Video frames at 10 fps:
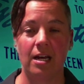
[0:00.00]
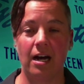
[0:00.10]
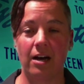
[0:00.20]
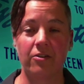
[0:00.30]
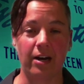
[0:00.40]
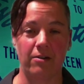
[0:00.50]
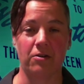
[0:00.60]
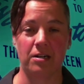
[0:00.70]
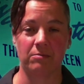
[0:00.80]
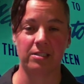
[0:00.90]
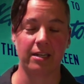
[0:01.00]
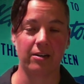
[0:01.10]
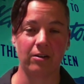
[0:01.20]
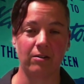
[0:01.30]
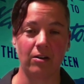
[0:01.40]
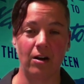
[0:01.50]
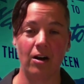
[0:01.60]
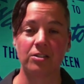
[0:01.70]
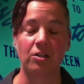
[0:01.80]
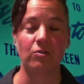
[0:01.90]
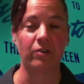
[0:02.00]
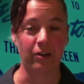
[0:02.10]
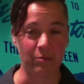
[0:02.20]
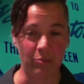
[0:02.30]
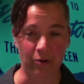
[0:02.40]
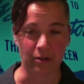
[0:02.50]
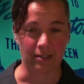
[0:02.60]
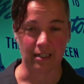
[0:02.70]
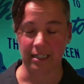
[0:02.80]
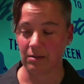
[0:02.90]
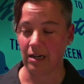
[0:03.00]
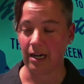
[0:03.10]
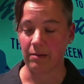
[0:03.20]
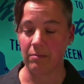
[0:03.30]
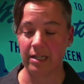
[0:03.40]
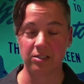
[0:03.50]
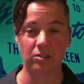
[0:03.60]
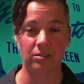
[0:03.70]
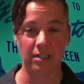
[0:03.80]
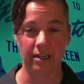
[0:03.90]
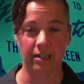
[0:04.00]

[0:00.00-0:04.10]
other outcomes that are also very important, like mental